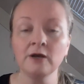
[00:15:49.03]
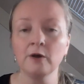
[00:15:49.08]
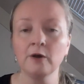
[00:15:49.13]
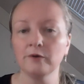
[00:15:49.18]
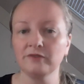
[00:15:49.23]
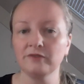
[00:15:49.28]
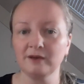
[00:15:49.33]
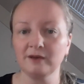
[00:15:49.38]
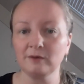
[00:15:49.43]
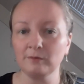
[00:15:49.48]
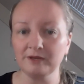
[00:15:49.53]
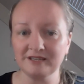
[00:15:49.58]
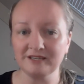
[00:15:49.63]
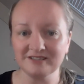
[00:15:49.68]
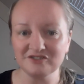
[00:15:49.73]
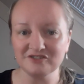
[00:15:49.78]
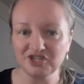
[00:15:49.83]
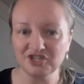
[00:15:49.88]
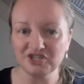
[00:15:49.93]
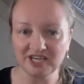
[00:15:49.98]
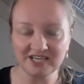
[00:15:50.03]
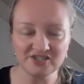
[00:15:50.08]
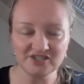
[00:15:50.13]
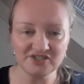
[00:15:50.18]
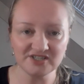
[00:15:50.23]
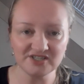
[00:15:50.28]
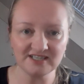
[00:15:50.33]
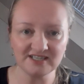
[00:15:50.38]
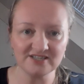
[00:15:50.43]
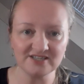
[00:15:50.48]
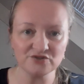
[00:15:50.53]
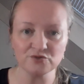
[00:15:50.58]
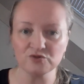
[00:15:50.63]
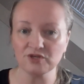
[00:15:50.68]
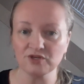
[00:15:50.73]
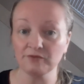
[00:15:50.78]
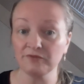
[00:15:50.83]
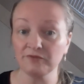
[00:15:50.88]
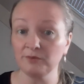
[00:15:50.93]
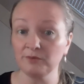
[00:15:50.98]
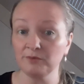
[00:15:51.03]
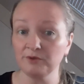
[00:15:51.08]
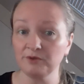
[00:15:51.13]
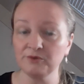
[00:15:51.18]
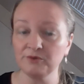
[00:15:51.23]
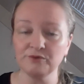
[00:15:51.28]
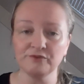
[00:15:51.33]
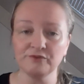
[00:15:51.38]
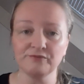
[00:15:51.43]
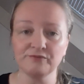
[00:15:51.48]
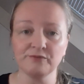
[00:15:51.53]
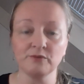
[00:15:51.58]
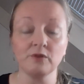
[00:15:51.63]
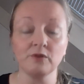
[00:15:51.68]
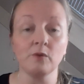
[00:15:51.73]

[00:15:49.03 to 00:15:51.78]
or that we can change it into something beautiful